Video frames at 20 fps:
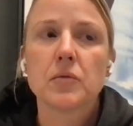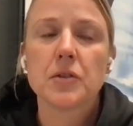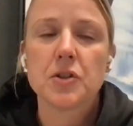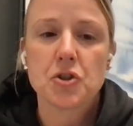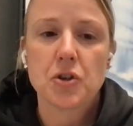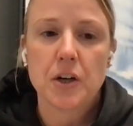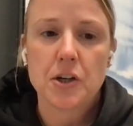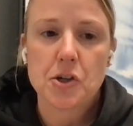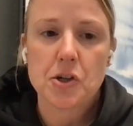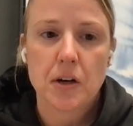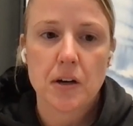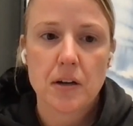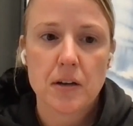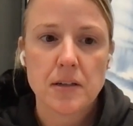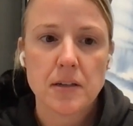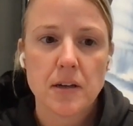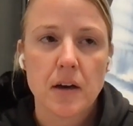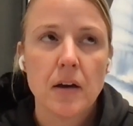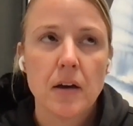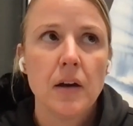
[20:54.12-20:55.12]

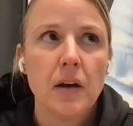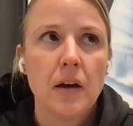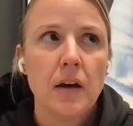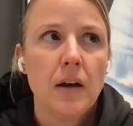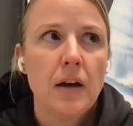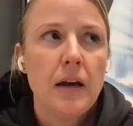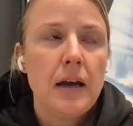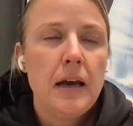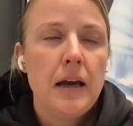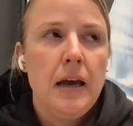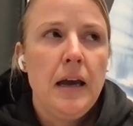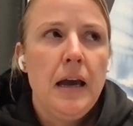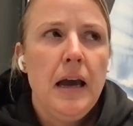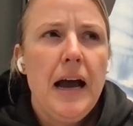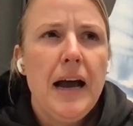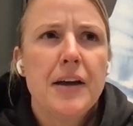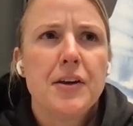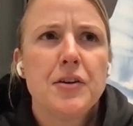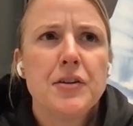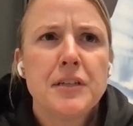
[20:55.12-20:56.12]
restrictions.
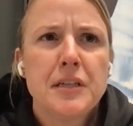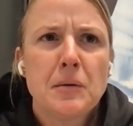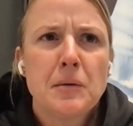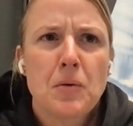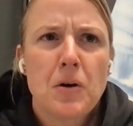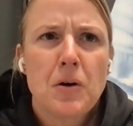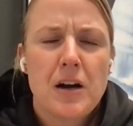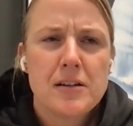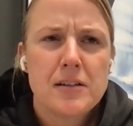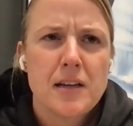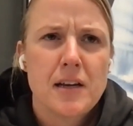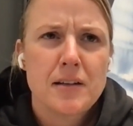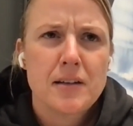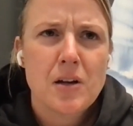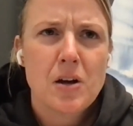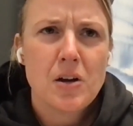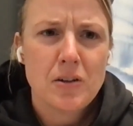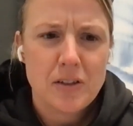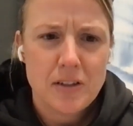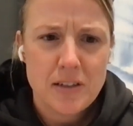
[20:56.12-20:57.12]
I used a
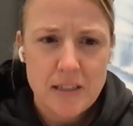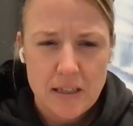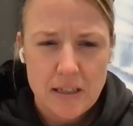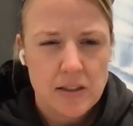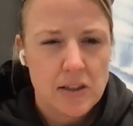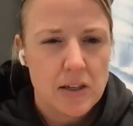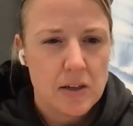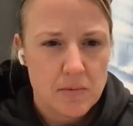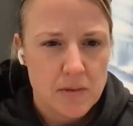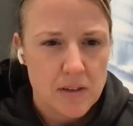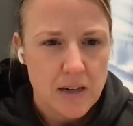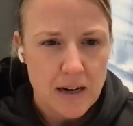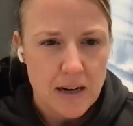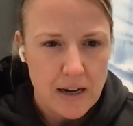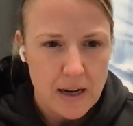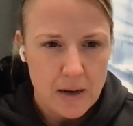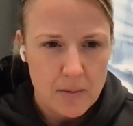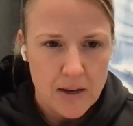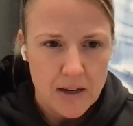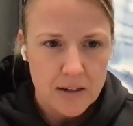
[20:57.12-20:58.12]
process called systems
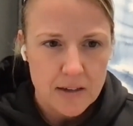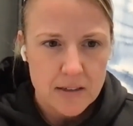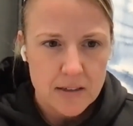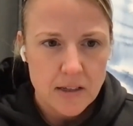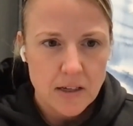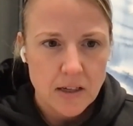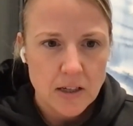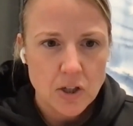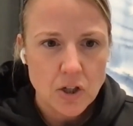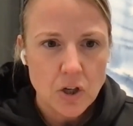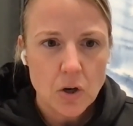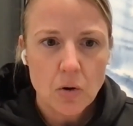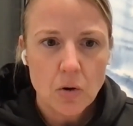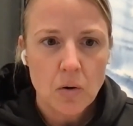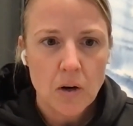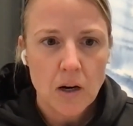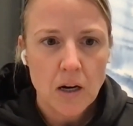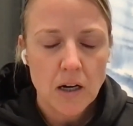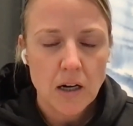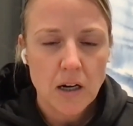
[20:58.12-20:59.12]
dynamics.
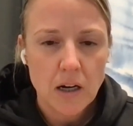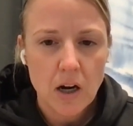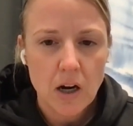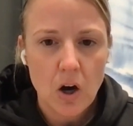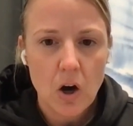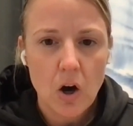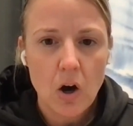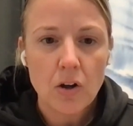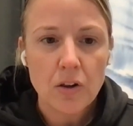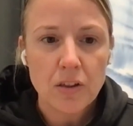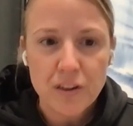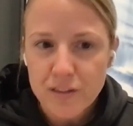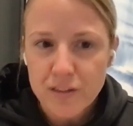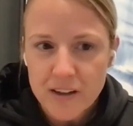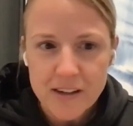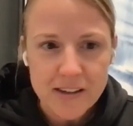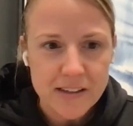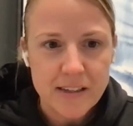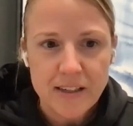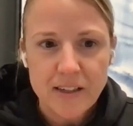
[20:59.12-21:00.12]
So all the
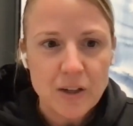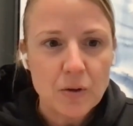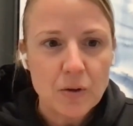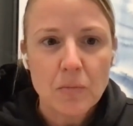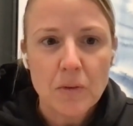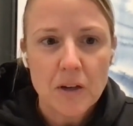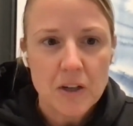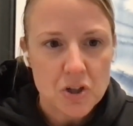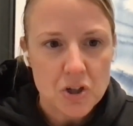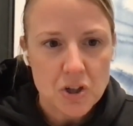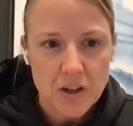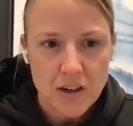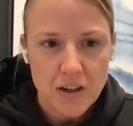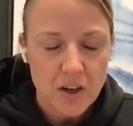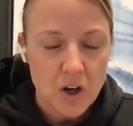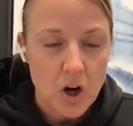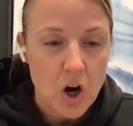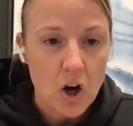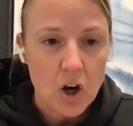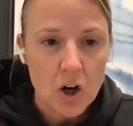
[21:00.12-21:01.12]
things that you
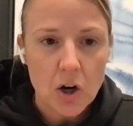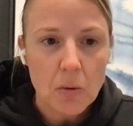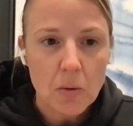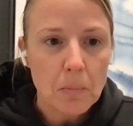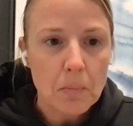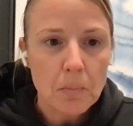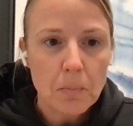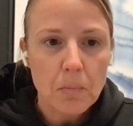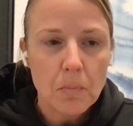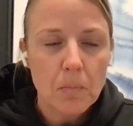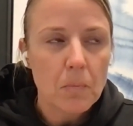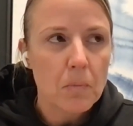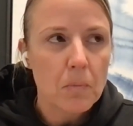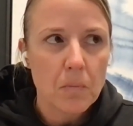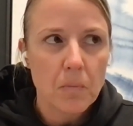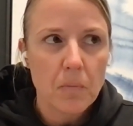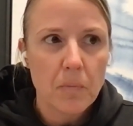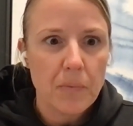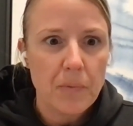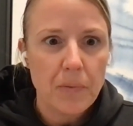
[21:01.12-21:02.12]
mentioned
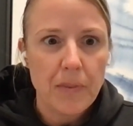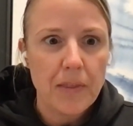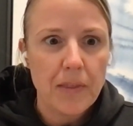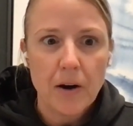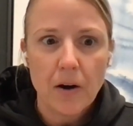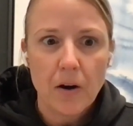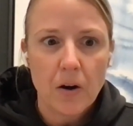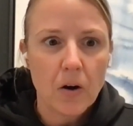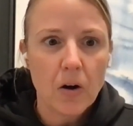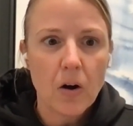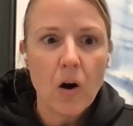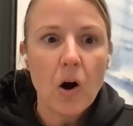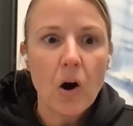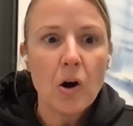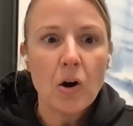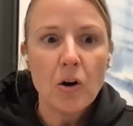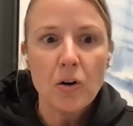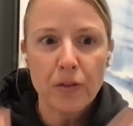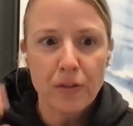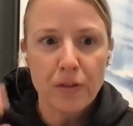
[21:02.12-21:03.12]
they're
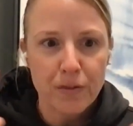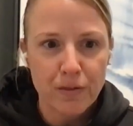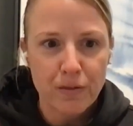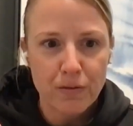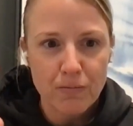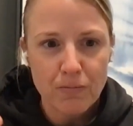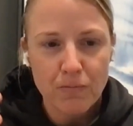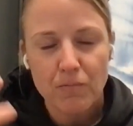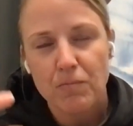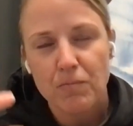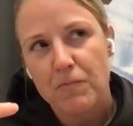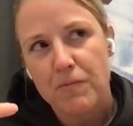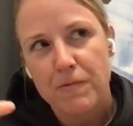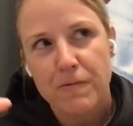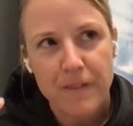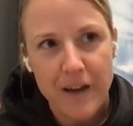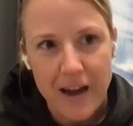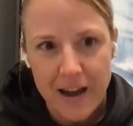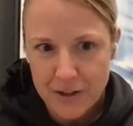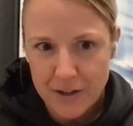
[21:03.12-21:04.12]
all
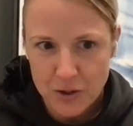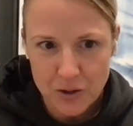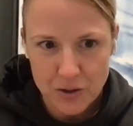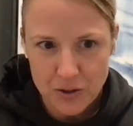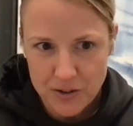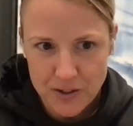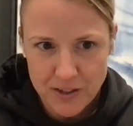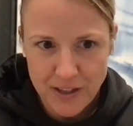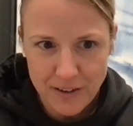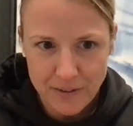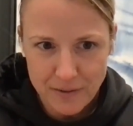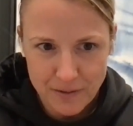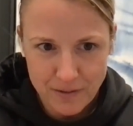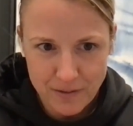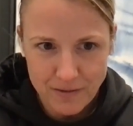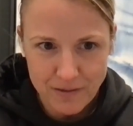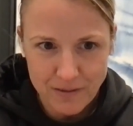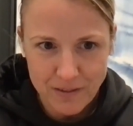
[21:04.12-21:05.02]
factors that